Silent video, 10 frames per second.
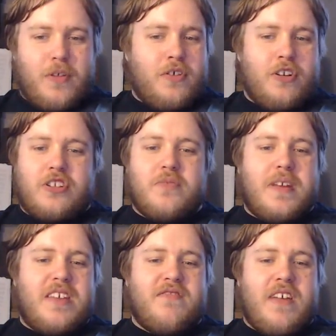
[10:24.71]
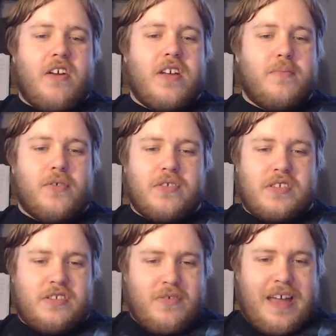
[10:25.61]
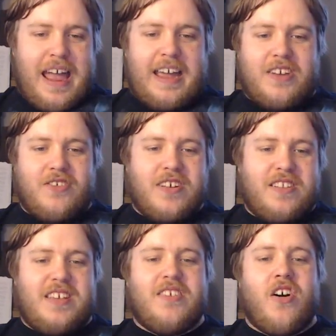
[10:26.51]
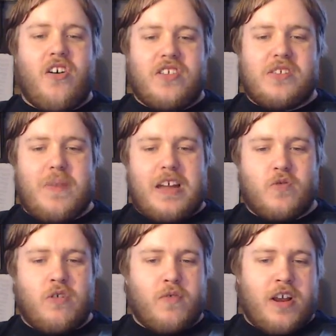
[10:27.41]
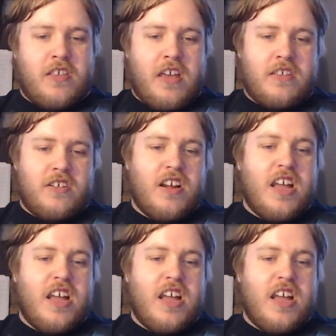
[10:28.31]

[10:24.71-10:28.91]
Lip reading: There are too many variables to accurately call this match one way or the other.